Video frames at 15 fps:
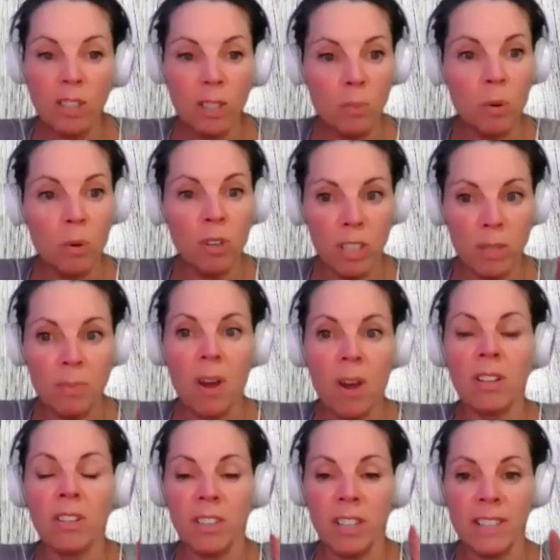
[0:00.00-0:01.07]
there's more
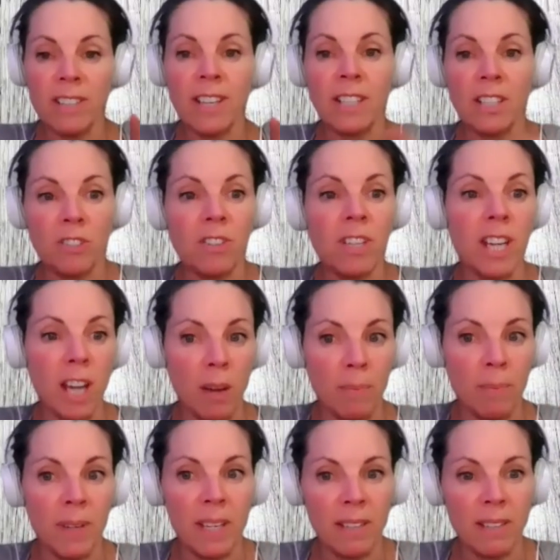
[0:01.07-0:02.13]
smaller accessory
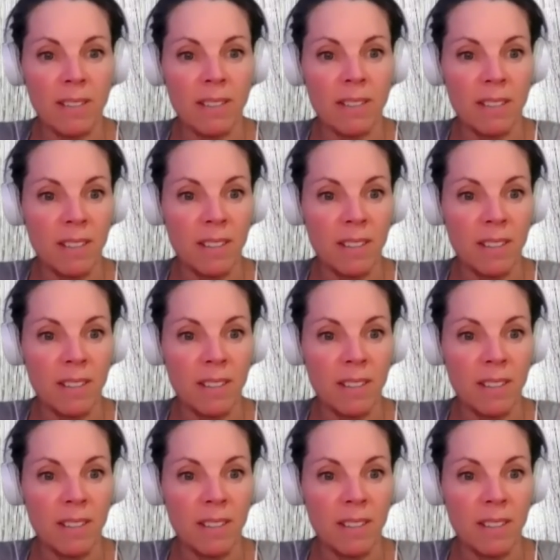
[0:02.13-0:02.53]
companies.